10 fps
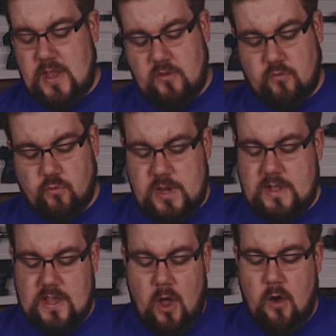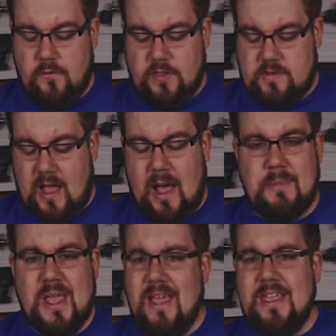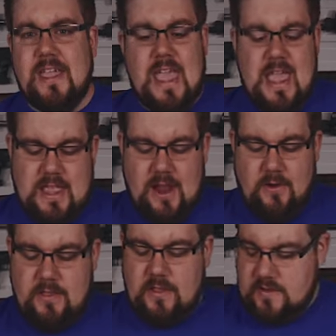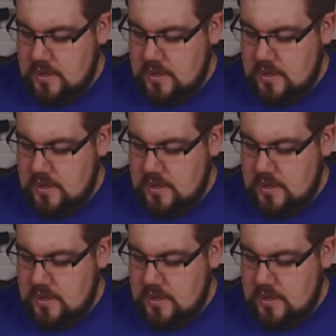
It is really over the top. You can't carry this